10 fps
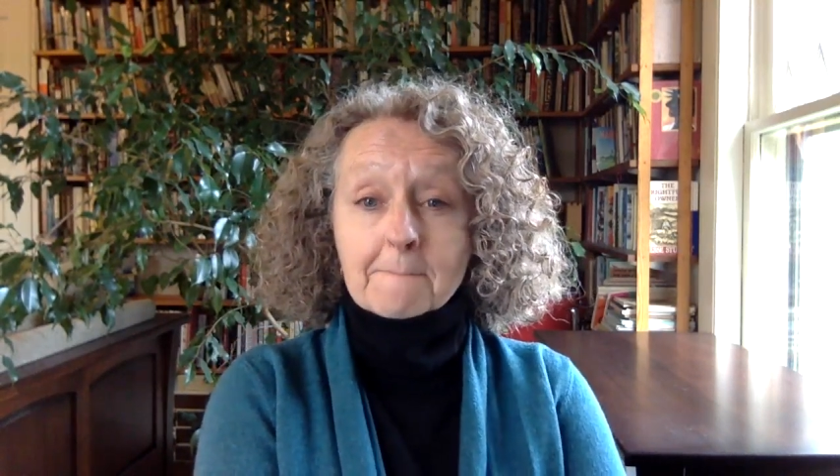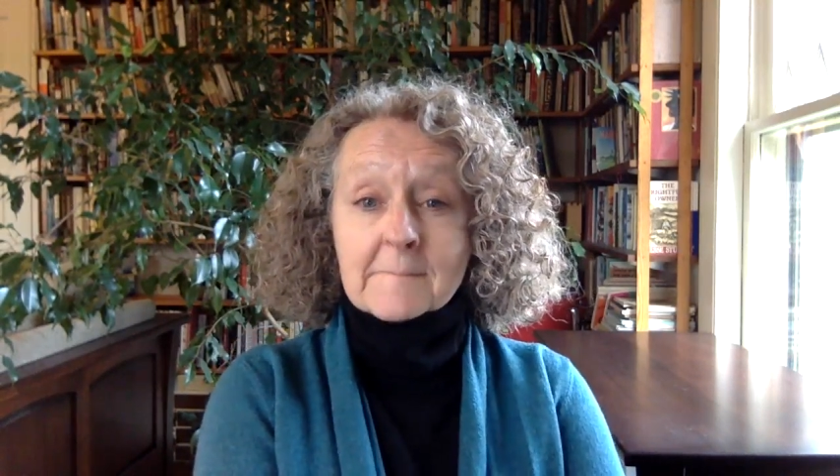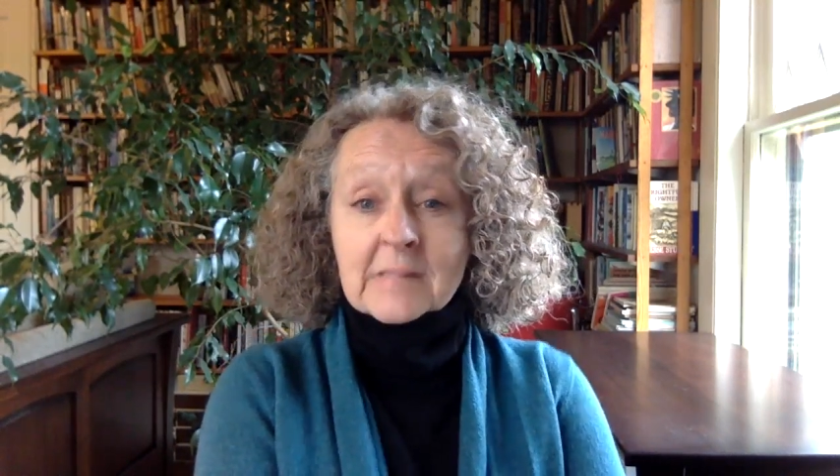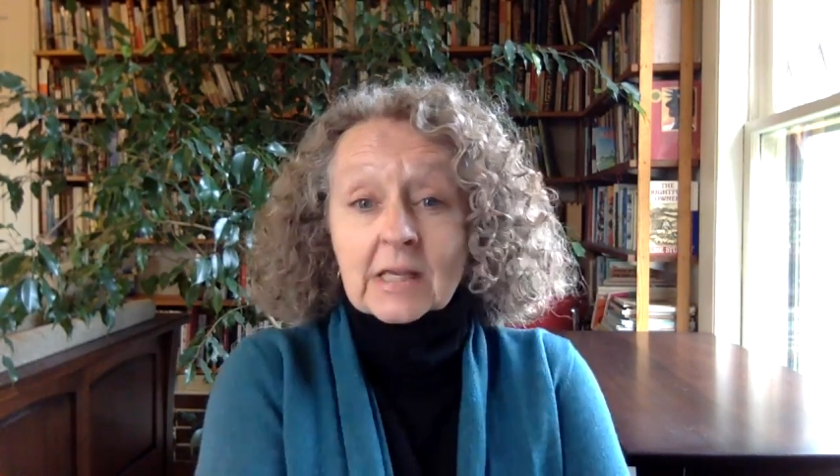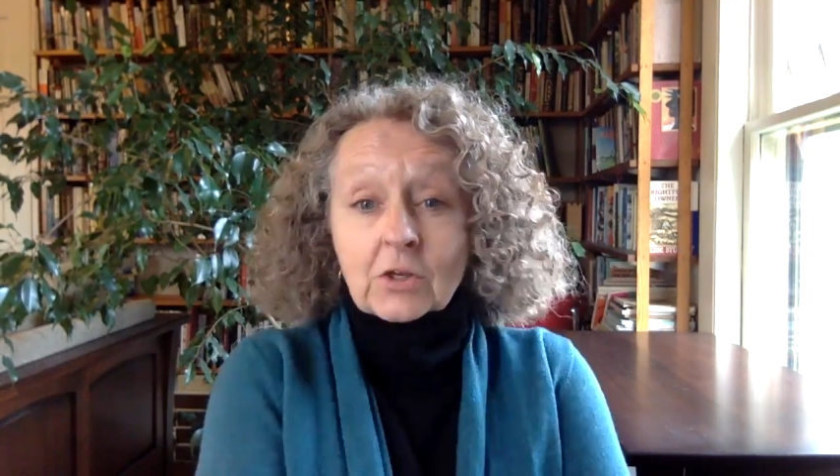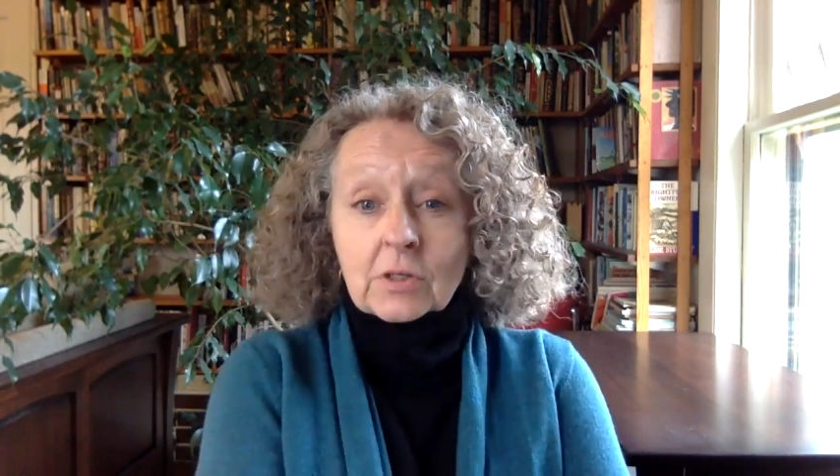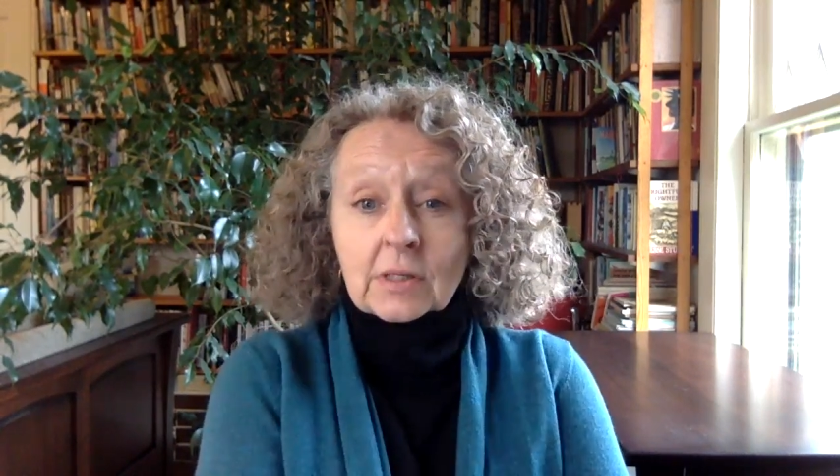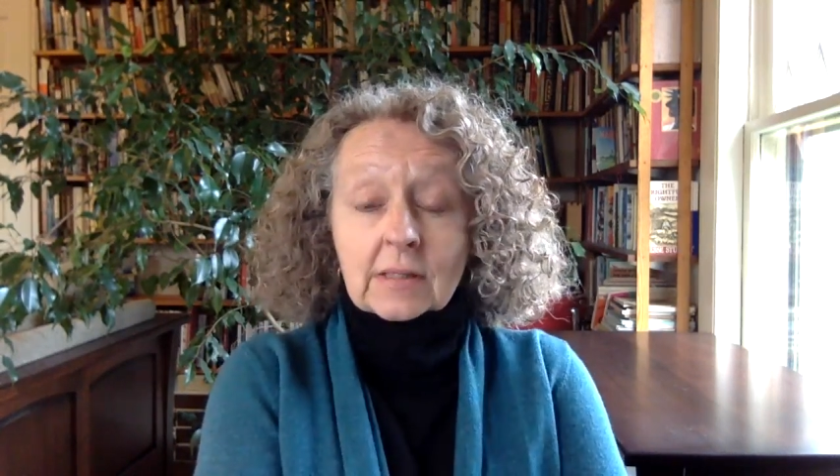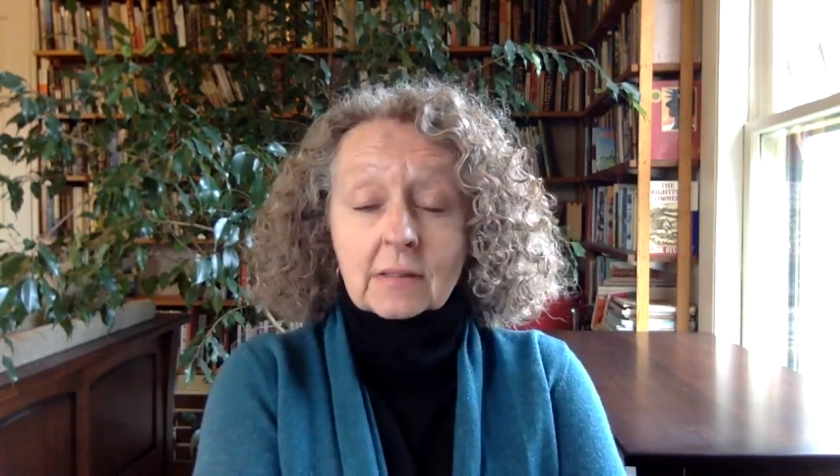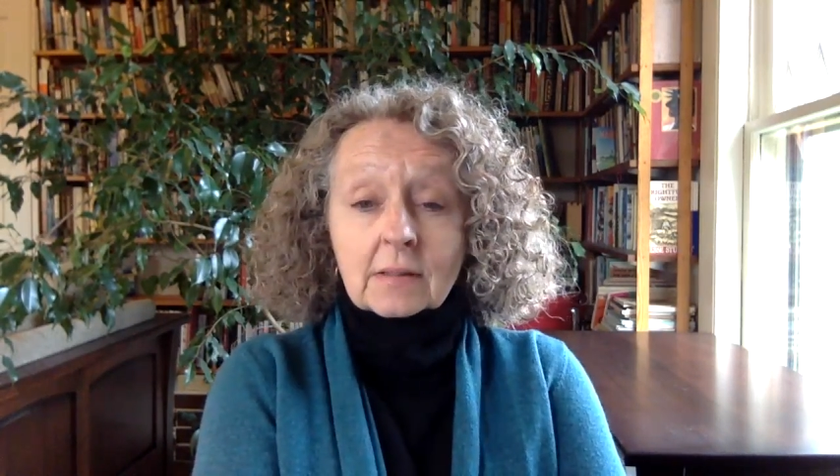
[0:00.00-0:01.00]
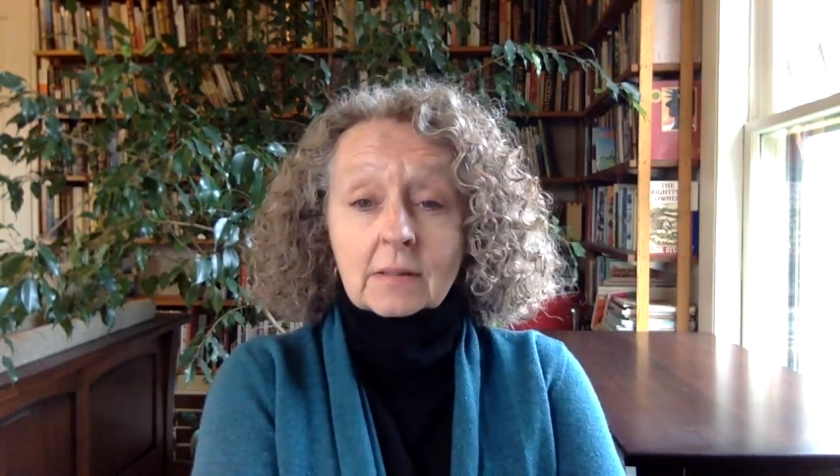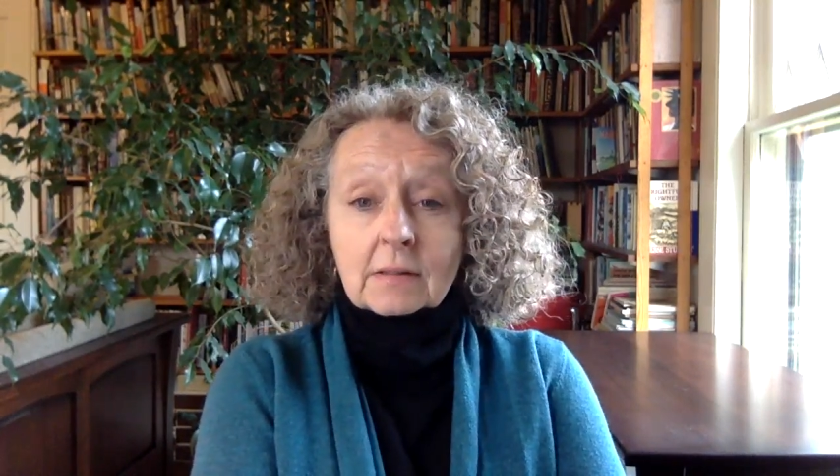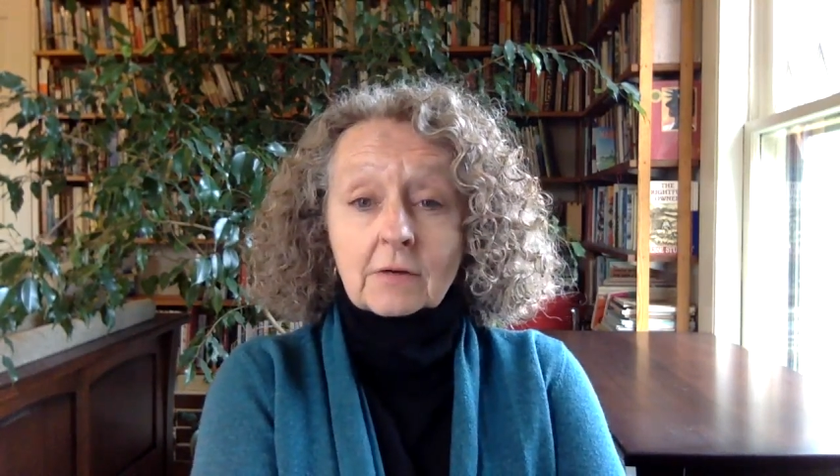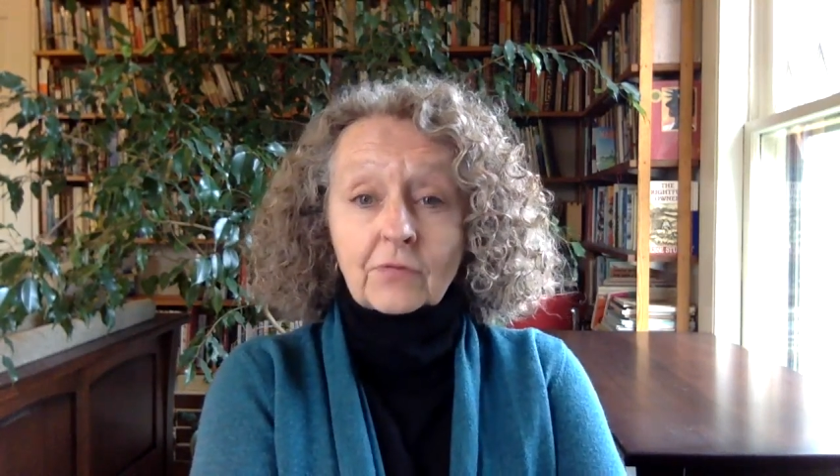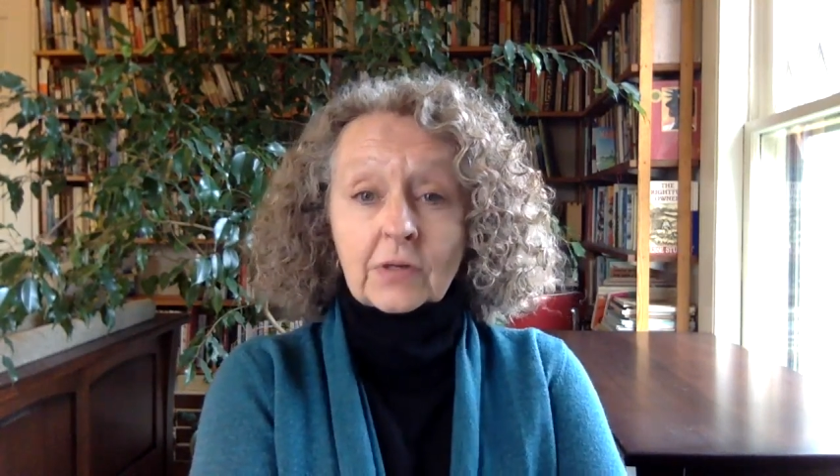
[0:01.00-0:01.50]
And they couldn't get
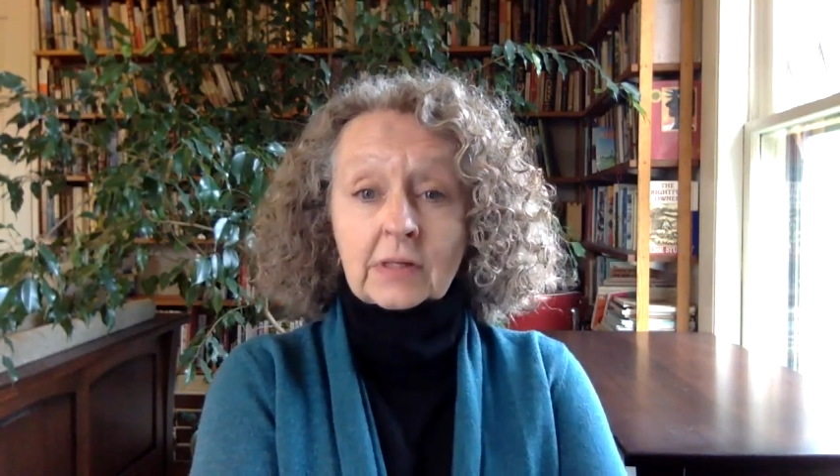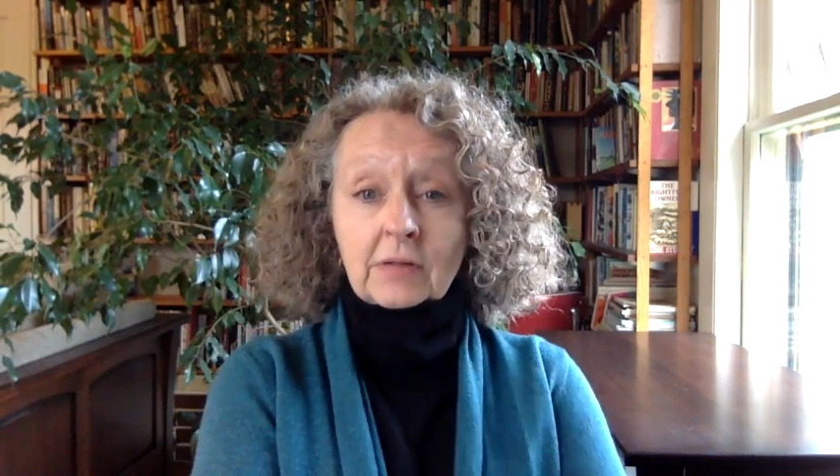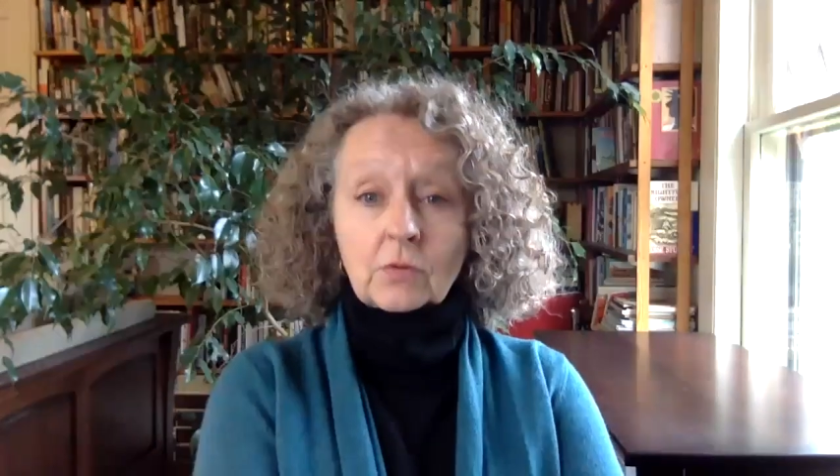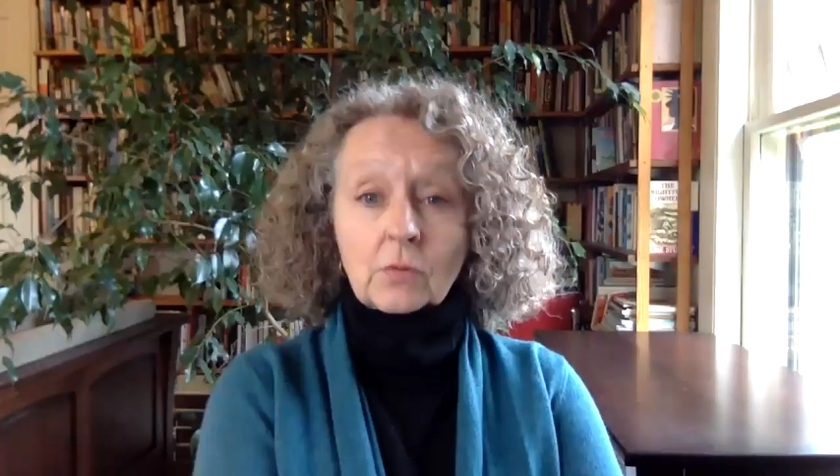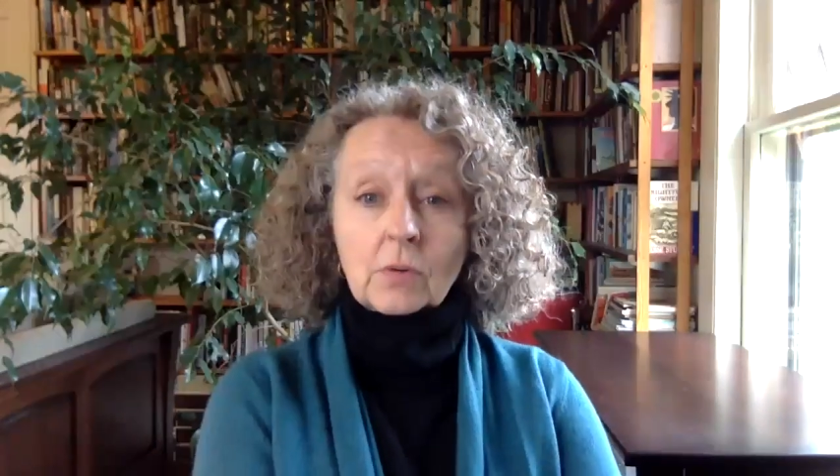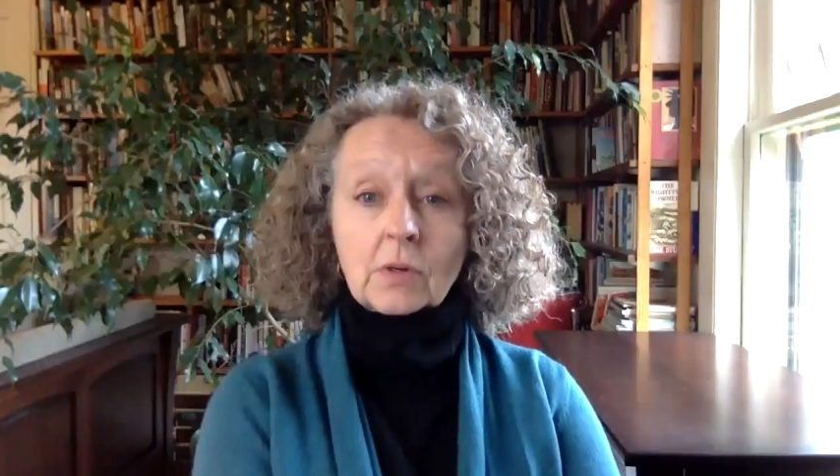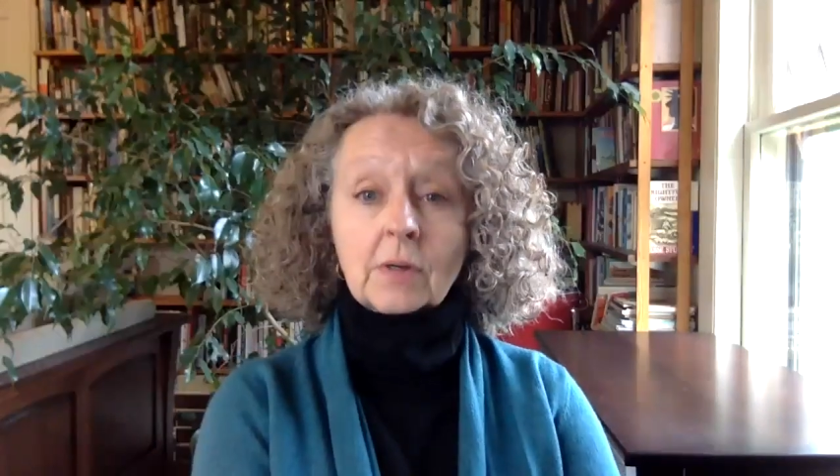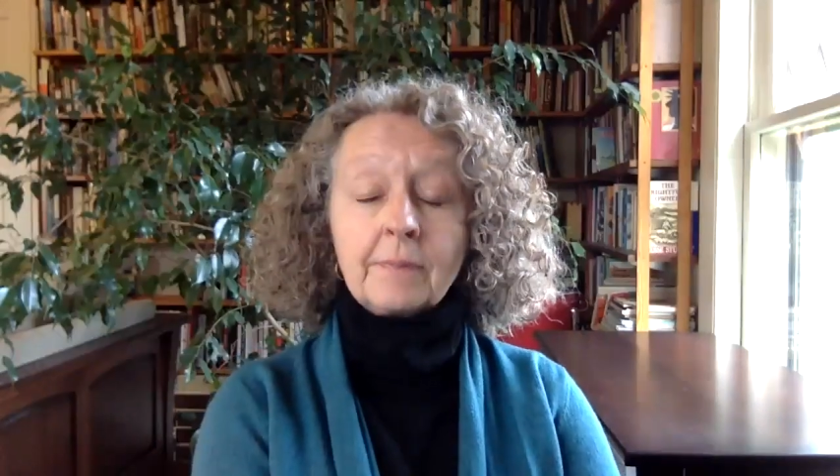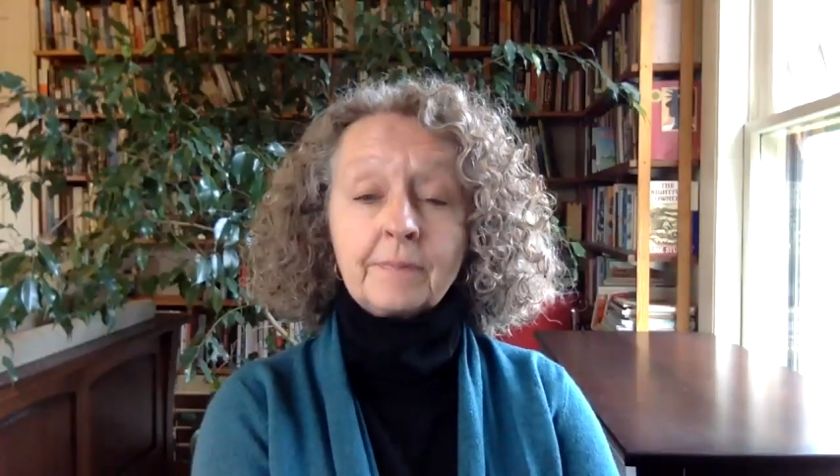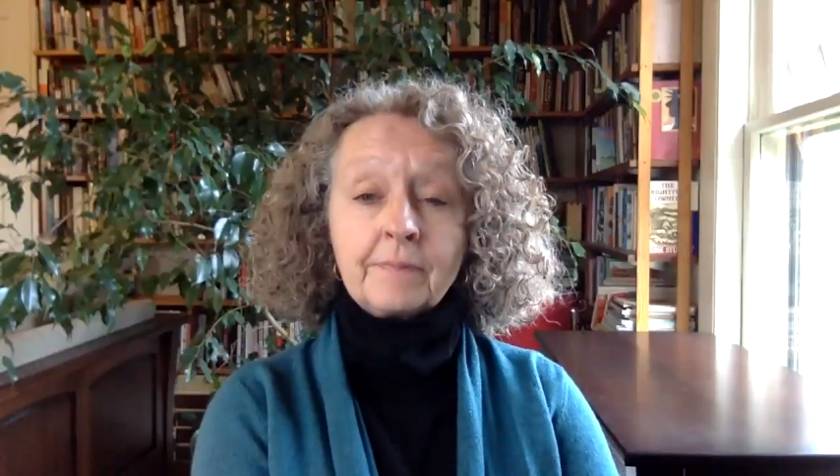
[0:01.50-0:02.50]
their friend in the door.